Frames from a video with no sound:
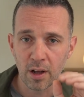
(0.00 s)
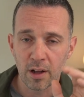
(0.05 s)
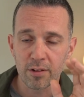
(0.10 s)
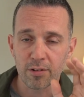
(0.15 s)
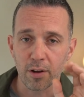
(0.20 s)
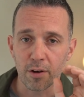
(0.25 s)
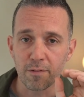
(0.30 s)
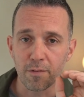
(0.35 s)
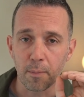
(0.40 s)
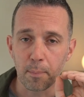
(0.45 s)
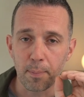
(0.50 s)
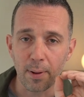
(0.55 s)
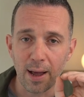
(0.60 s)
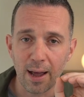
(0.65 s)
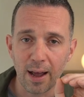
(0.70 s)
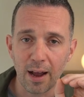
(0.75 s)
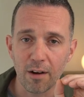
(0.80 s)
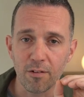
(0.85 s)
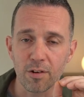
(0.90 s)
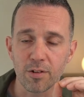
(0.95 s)
So if a
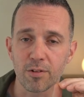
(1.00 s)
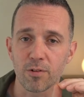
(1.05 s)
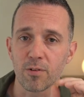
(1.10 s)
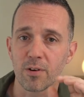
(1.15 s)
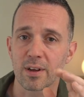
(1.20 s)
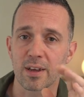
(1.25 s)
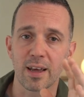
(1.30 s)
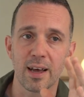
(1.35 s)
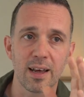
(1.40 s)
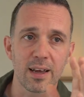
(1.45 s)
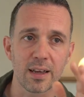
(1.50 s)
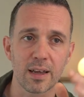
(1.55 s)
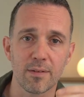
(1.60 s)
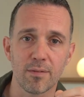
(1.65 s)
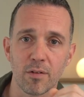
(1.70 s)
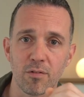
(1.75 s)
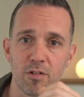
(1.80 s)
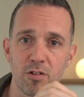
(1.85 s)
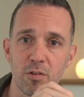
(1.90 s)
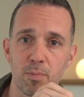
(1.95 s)
parent or a
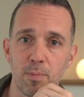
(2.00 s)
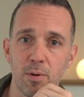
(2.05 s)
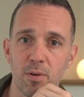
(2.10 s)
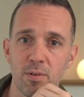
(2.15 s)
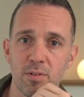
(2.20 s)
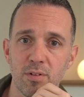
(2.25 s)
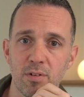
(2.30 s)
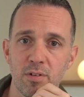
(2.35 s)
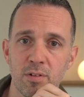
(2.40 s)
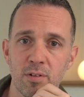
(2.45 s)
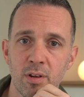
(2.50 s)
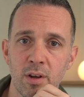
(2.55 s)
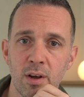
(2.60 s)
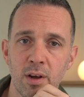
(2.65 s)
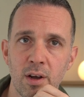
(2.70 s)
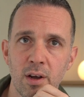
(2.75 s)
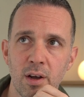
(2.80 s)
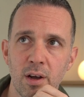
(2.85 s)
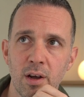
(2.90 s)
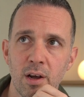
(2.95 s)
caregiver responds
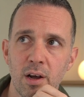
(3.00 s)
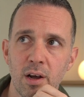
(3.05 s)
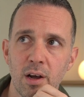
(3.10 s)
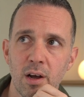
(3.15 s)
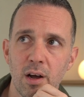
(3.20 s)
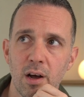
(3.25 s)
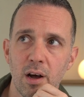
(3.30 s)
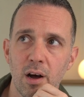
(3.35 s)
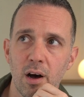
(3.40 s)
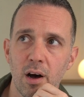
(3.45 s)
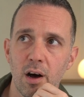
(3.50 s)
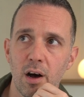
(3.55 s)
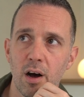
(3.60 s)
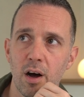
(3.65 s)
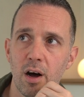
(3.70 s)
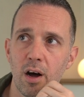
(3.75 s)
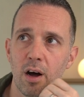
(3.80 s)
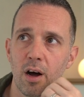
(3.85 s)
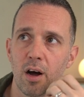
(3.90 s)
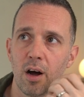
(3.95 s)

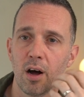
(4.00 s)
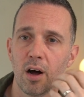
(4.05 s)
uh,